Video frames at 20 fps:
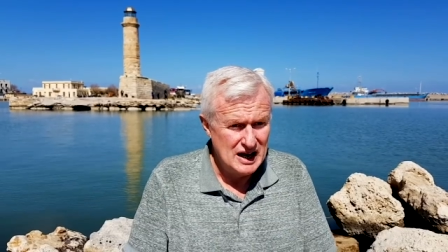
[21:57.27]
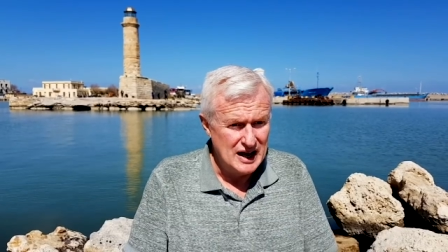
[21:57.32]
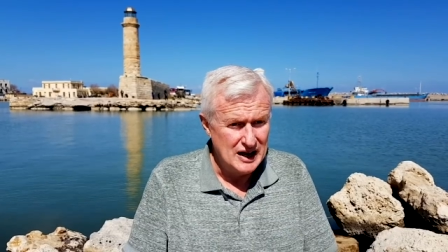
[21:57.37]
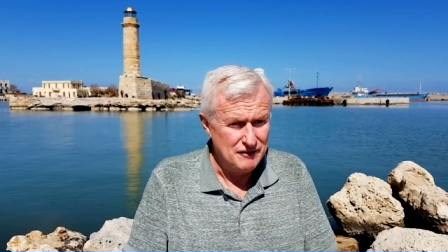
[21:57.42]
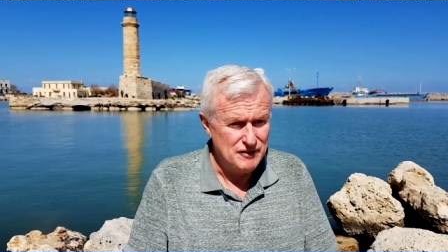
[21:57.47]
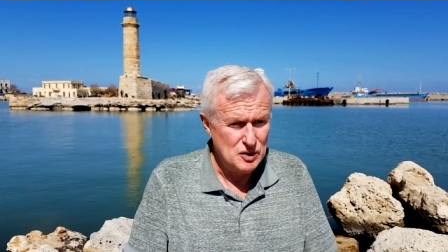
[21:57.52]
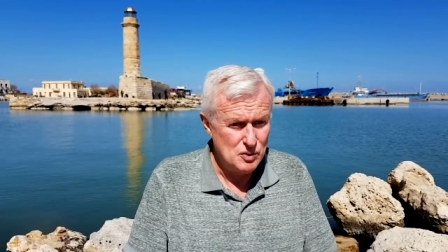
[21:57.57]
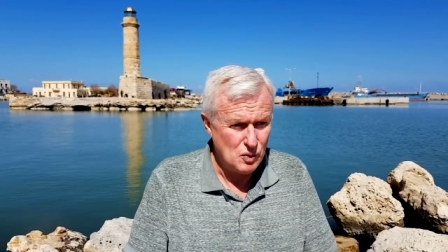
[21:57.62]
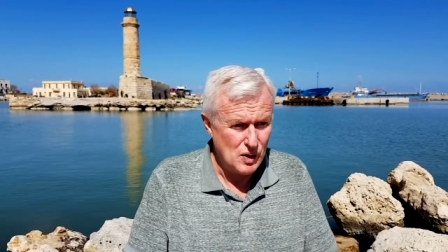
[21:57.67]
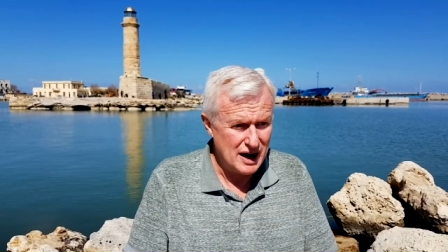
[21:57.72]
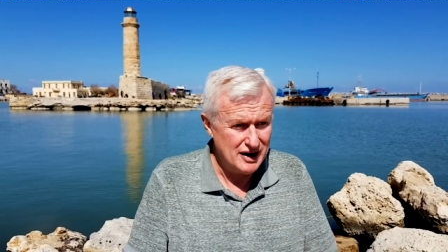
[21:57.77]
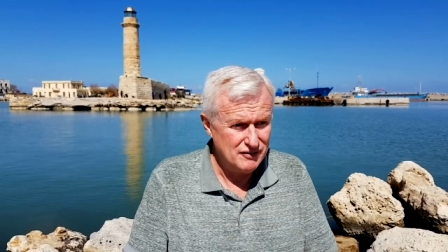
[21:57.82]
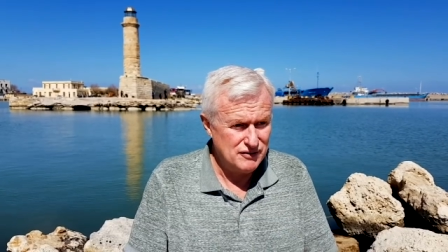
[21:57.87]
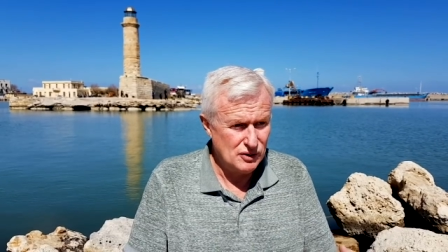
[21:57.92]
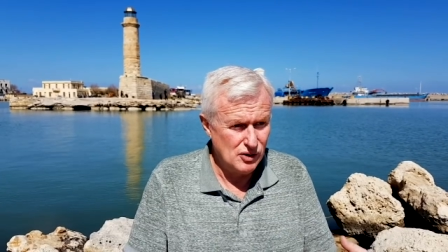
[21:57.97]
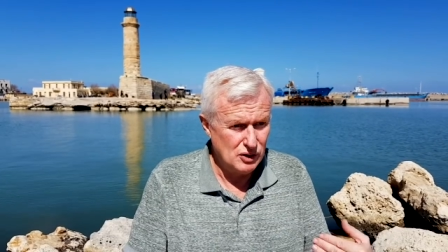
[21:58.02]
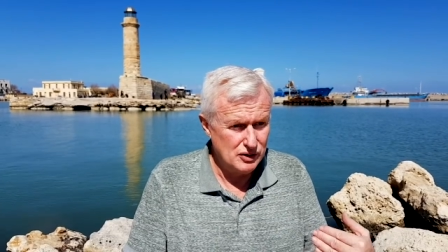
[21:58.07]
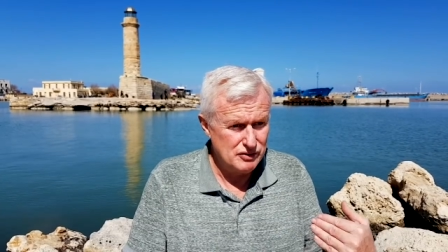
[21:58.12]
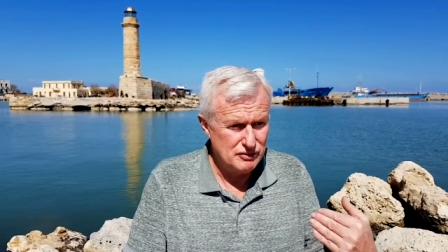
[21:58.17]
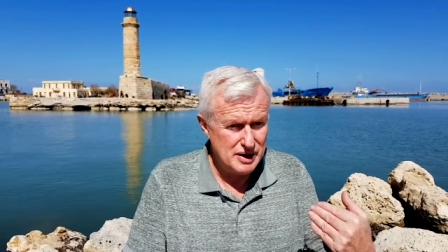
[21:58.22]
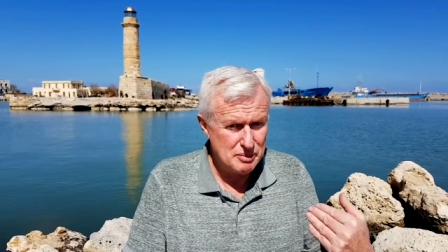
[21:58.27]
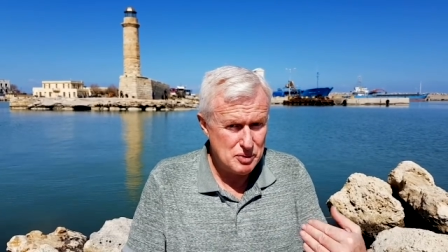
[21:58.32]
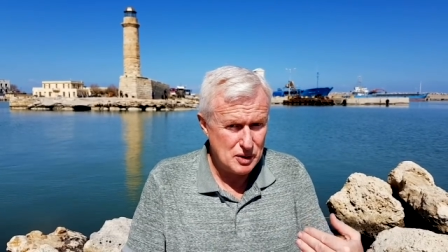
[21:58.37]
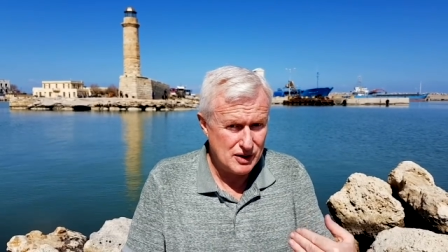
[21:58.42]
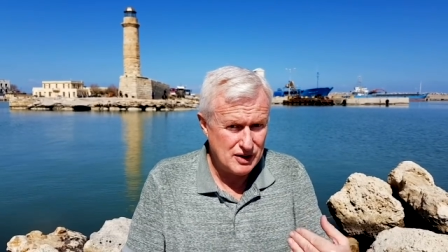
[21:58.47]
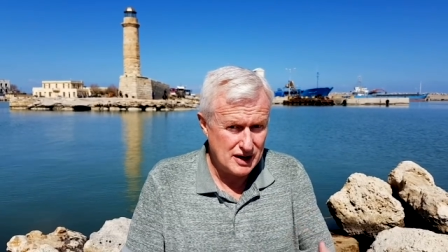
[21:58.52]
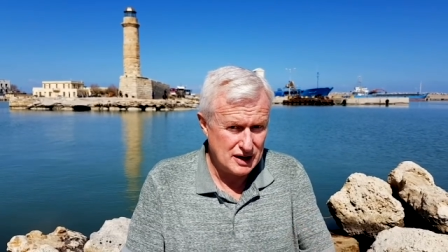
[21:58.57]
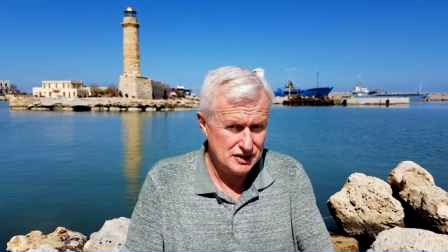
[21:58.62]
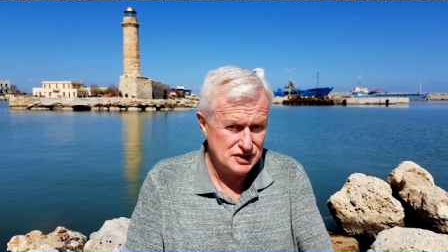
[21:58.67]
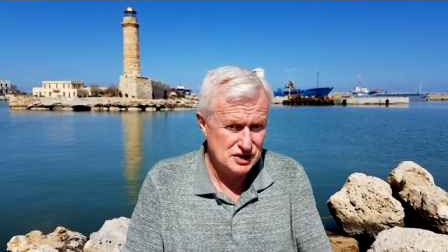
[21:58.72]
if you wait for all the
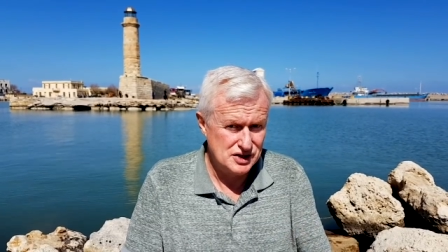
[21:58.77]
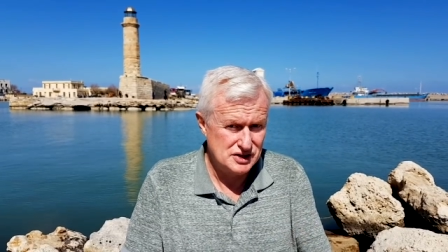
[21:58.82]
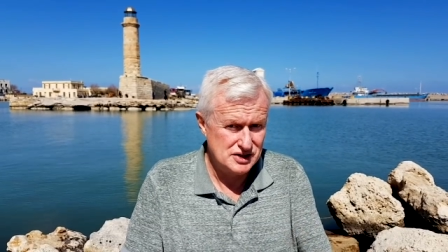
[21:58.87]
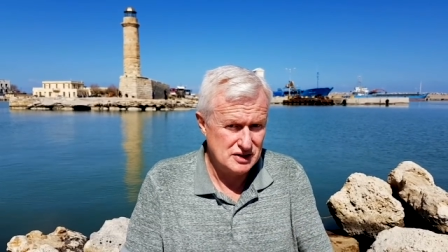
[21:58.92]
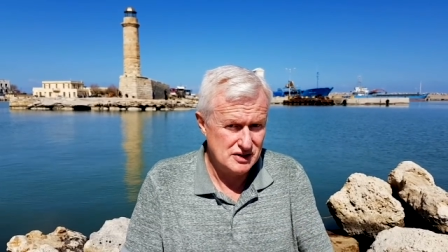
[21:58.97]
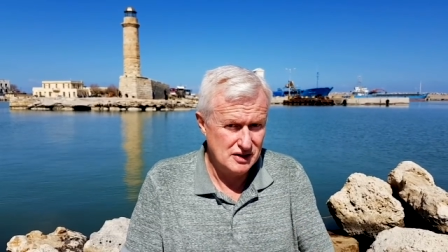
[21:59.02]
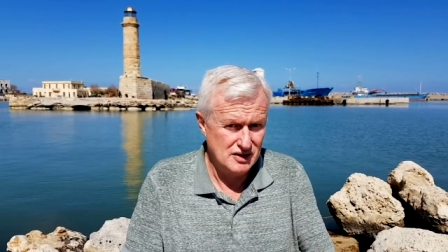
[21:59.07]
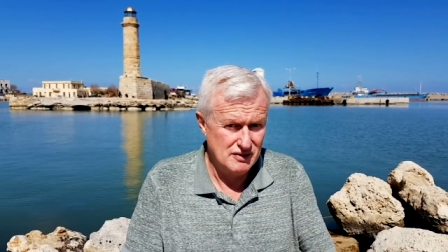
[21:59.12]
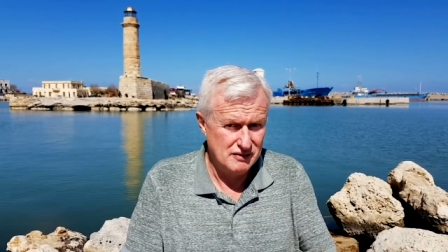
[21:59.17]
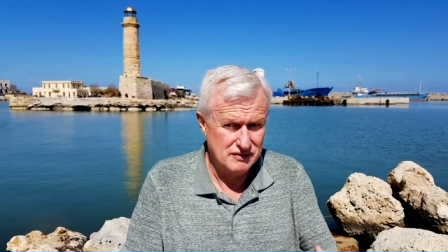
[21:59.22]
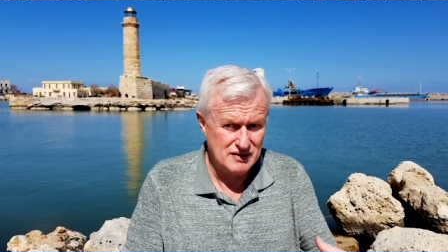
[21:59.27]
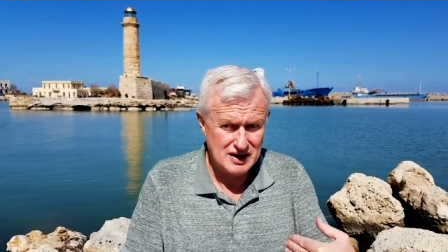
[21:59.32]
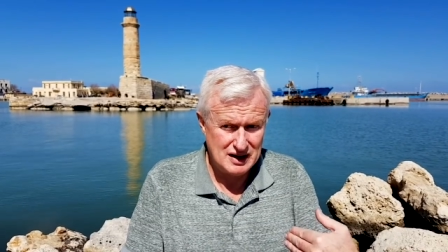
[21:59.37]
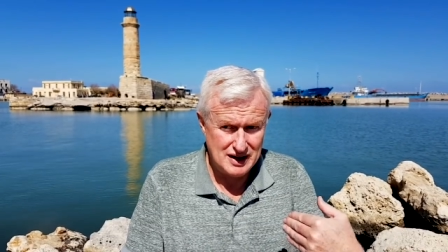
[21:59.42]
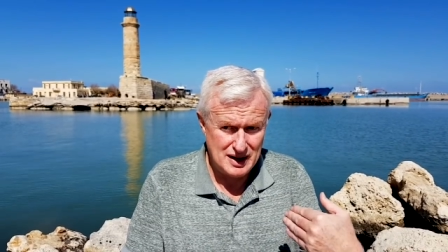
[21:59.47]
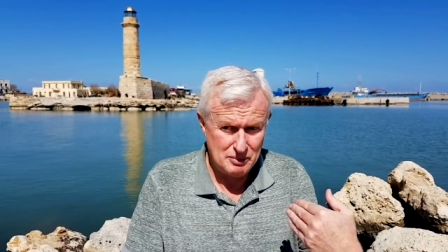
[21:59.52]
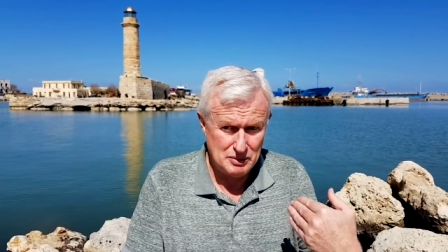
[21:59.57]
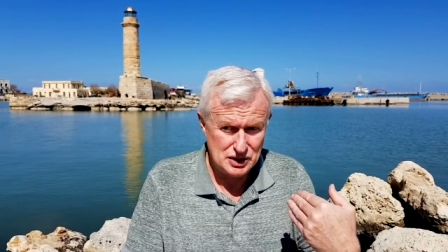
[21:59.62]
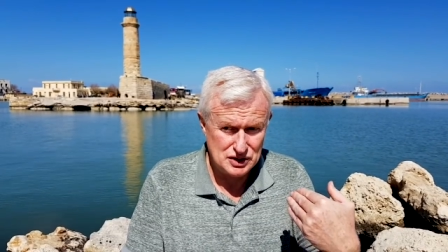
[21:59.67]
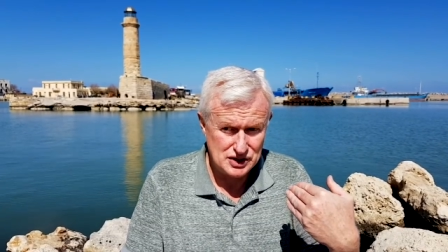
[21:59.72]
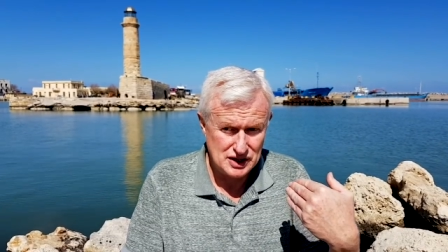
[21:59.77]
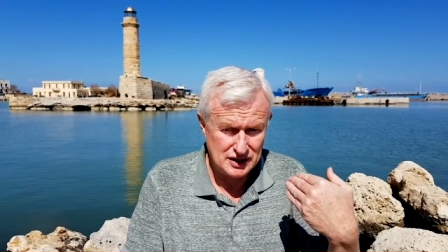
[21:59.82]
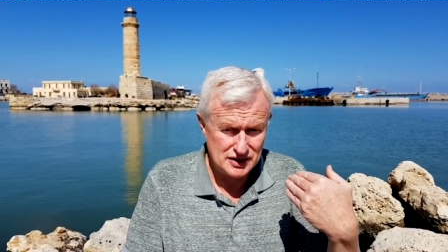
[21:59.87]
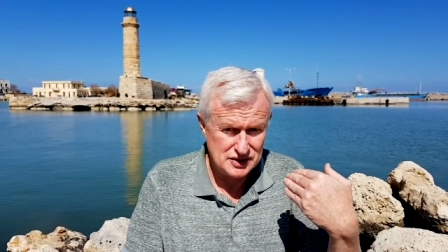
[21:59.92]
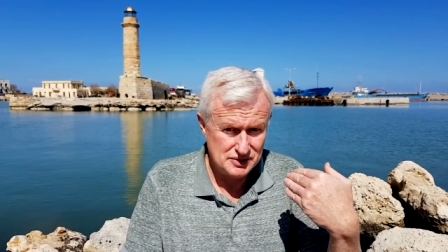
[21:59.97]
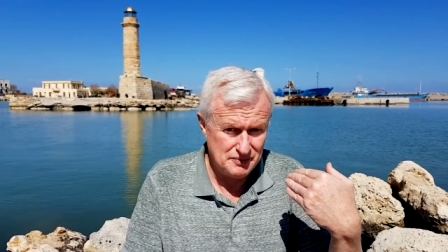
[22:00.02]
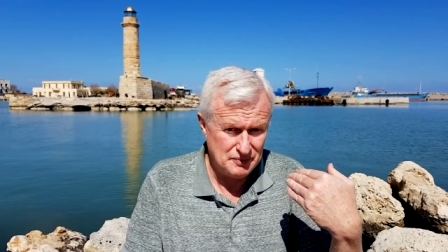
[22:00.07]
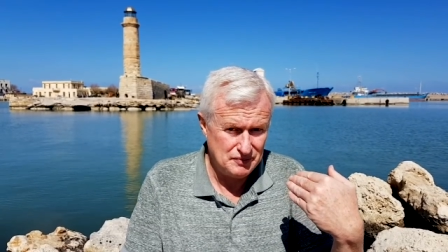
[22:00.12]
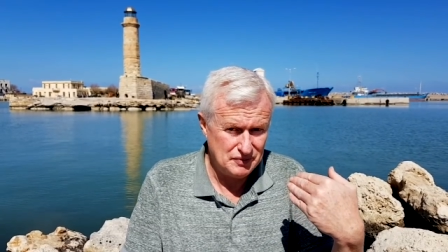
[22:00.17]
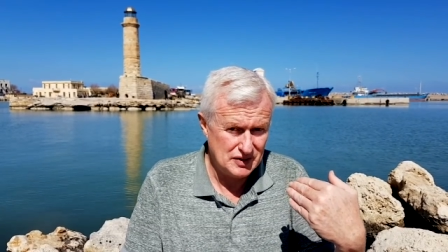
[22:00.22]
repercussions of climate
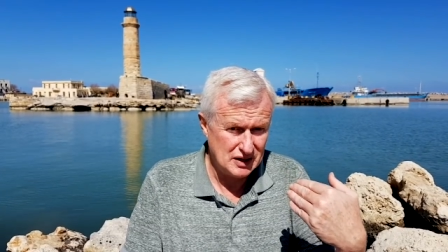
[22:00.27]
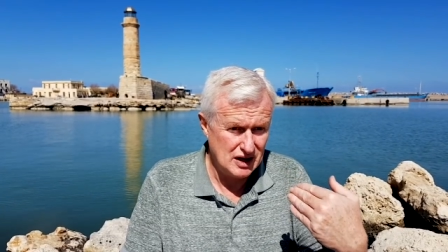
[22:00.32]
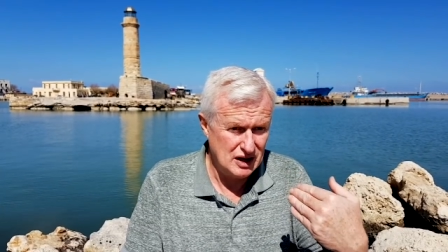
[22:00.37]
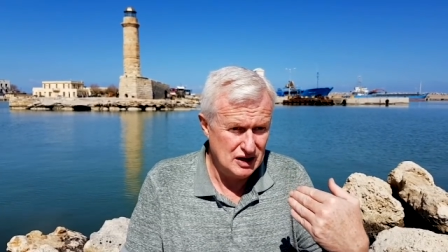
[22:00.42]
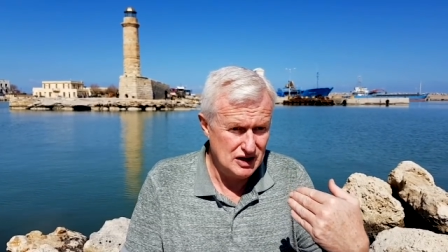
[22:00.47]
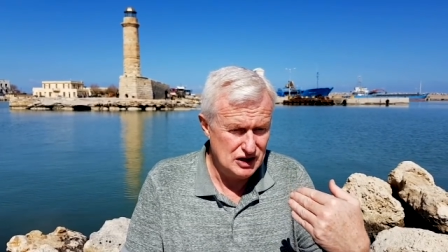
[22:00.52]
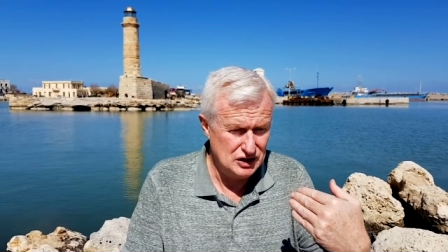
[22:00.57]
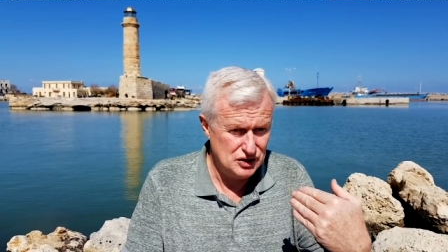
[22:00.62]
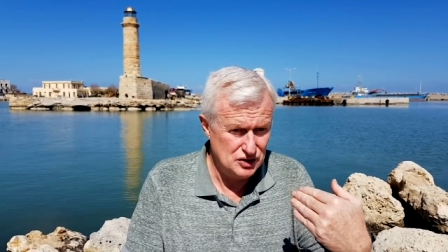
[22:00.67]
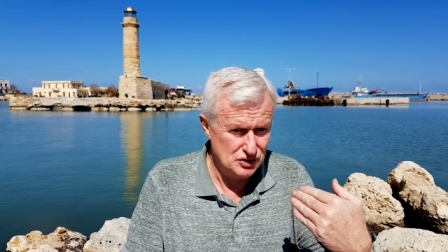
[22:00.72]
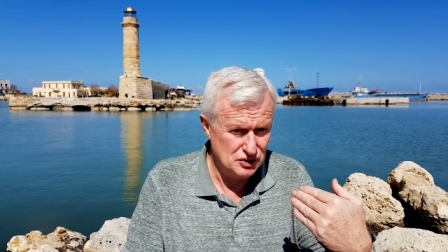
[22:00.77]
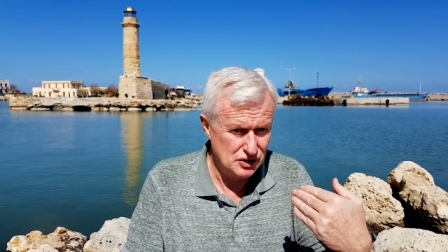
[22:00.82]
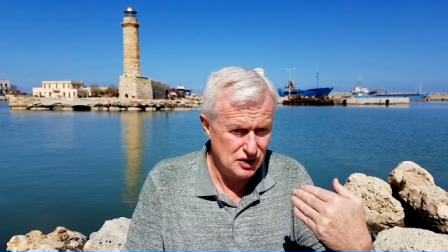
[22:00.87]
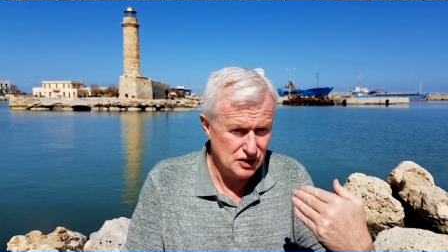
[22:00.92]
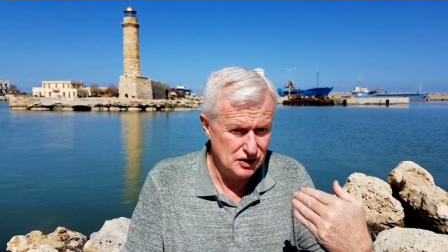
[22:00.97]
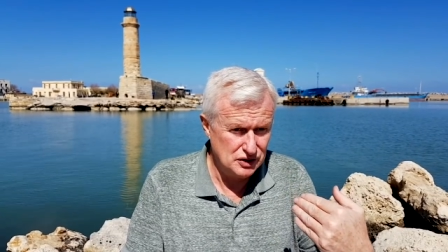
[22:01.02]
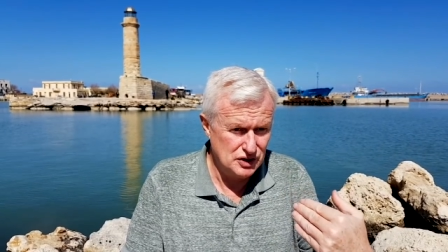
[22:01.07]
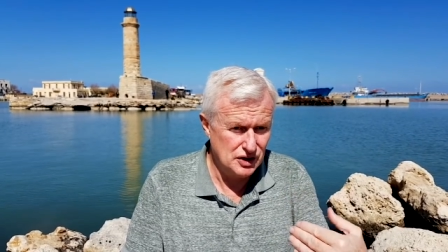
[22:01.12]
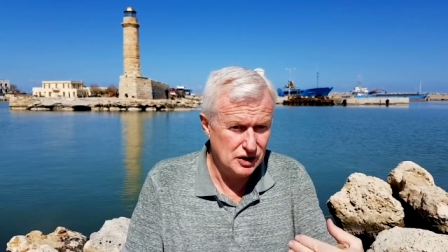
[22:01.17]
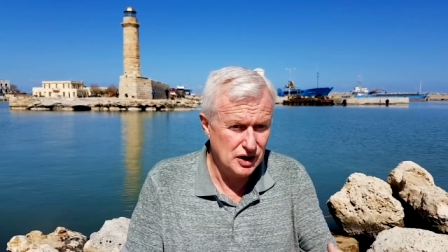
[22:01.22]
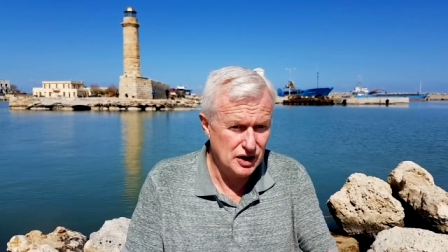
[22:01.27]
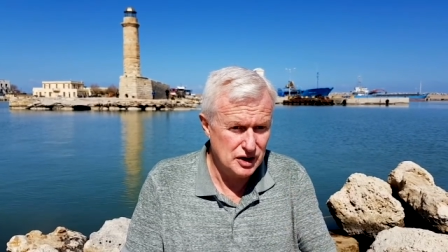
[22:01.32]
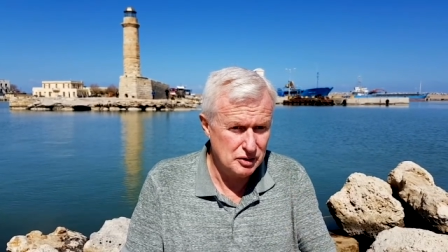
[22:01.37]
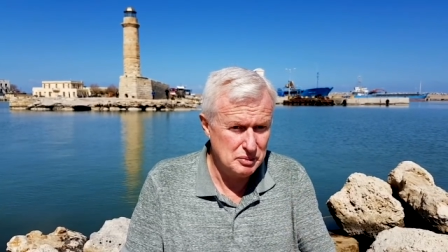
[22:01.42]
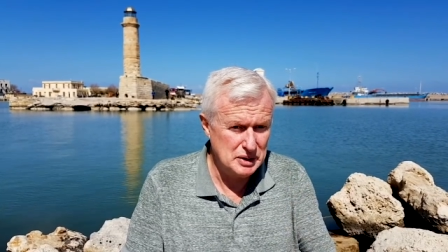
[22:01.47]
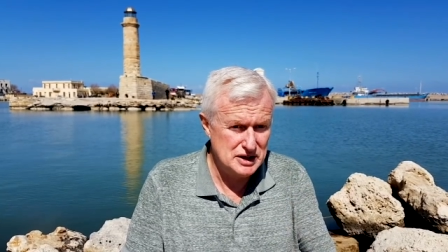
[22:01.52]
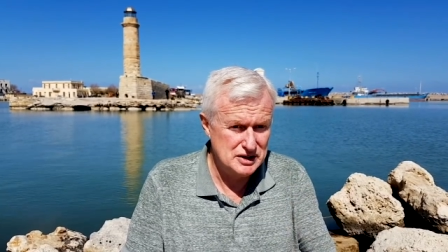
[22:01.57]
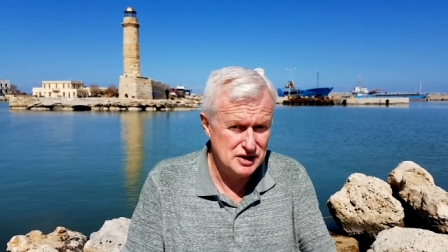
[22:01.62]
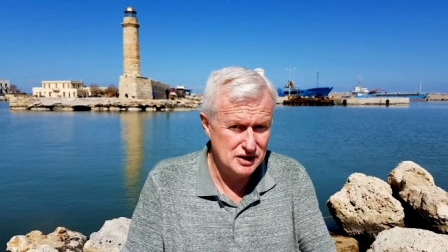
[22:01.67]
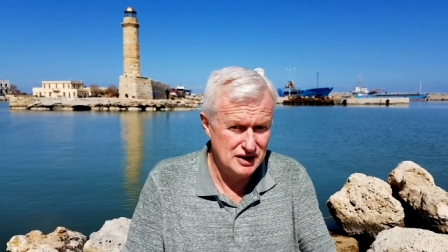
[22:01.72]
change, you you're going to
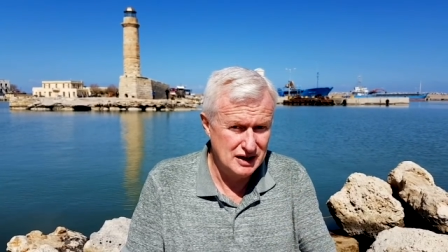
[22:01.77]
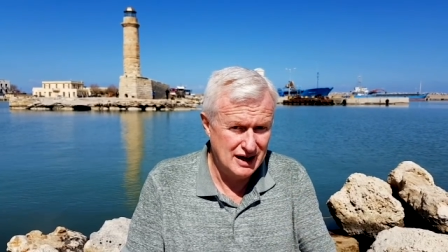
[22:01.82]
be too